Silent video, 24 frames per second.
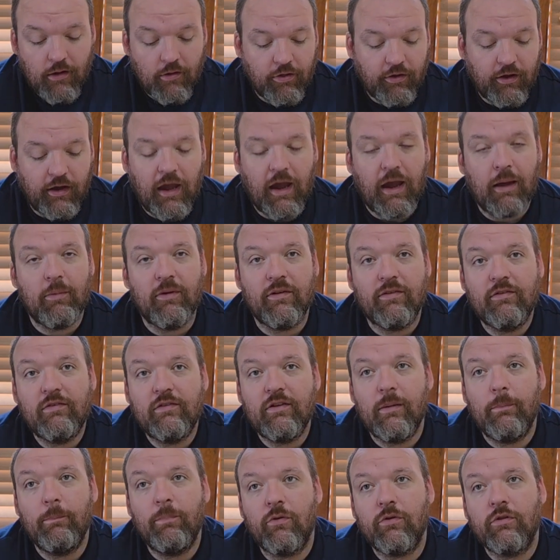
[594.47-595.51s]
The game is
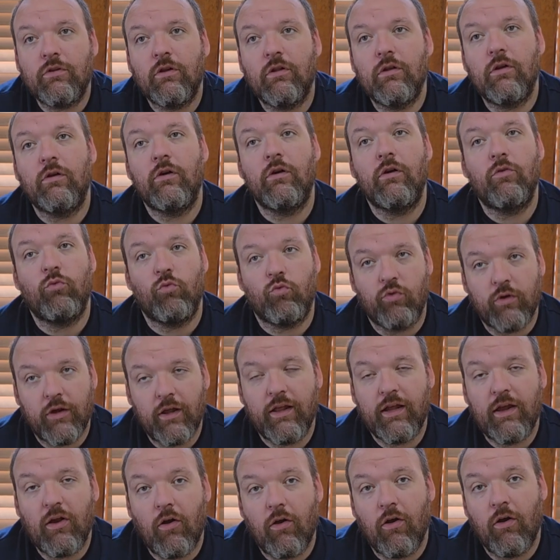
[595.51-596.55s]
simple to learn,
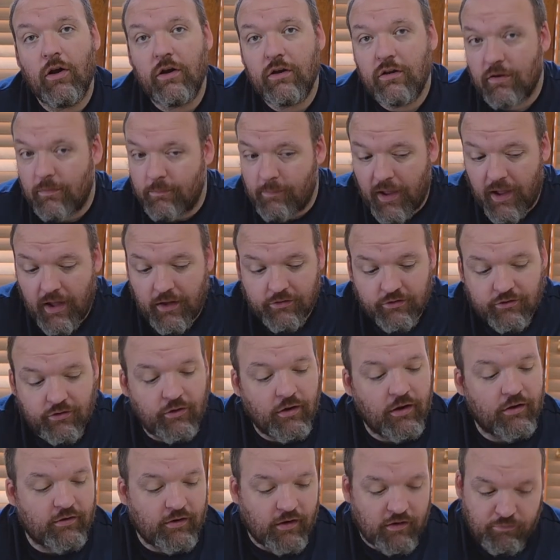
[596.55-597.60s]
really hard to master,
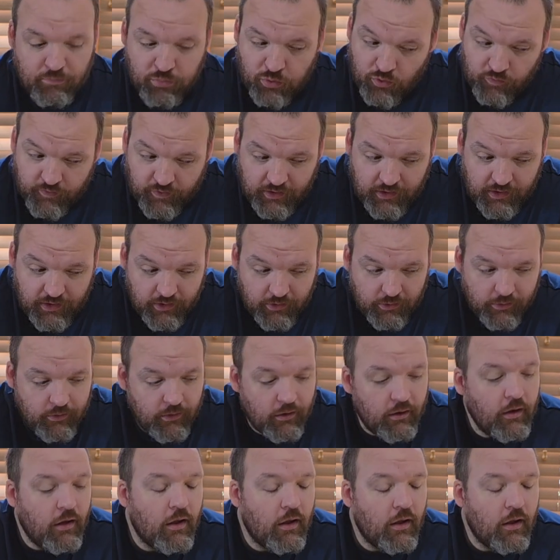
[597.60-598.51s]
as I've proven here.